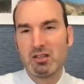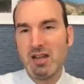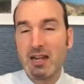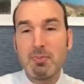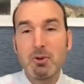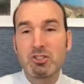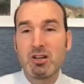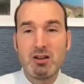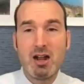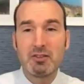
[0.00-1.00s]
90%
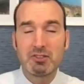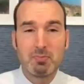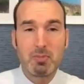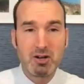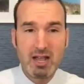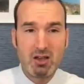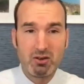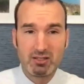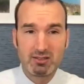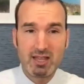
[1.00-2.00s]
of your house is burnt down.
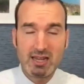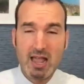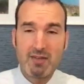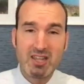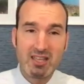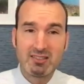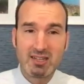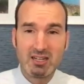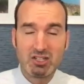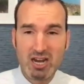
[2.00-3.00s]
It's like having end
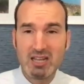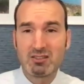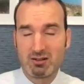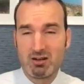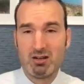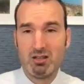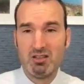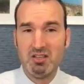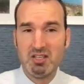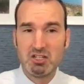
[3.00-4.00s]
stage cancer
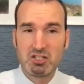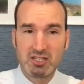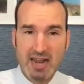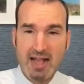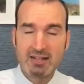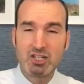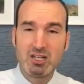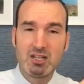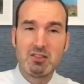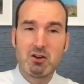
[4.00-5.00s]
catch
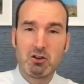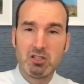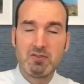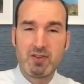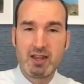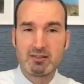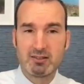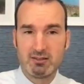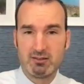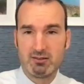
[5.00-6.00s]
it in the early
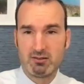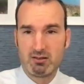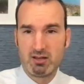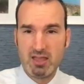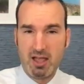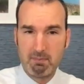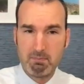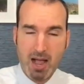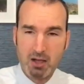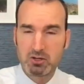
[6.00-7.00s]
phases in that
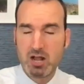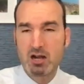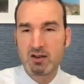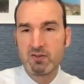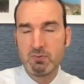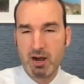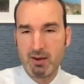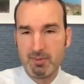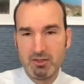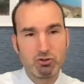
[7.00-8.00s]
mild cognitive
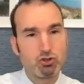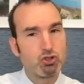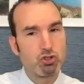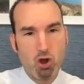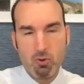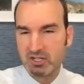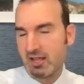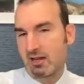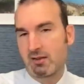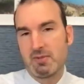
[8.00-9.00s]
impairment. There's so much
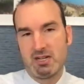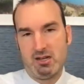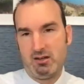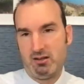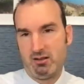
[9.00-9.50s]
that can be done.